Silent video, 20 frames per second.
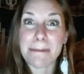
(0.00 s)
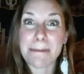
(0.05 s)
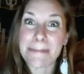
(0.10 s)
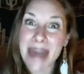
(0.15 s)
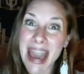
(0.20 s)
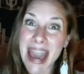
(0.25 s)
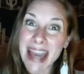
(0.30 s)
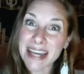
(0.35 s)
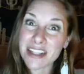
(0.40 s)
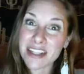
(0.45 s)

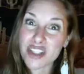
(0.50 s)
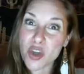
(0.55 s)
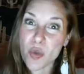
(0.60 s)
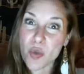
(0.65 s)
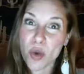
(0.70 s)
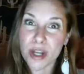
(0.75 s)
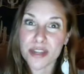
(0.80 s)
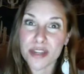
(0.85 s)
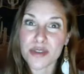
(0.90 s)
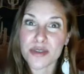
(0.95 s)
back into
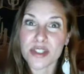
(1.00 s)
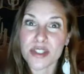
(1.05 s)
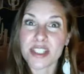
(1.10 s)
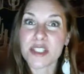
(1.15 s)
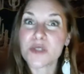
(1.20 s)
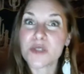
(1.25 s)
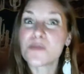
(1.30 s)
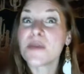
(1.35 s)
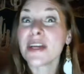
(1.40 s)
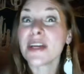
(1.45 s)
one of those
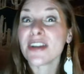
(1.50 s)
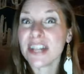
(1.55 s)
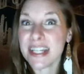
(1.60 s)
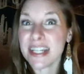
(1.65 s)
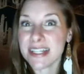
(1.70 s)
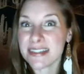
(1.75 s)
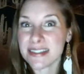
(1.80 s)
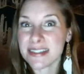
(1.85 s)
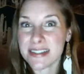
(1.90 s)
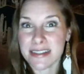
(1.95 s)

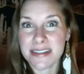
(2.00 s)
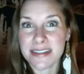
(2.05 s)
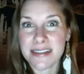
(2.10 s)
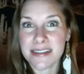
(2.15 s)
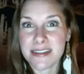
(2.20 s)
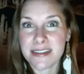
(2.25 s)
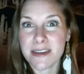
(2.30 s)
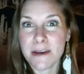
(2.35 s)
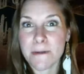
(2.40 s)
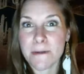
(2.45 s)

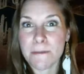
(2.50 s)
experiences,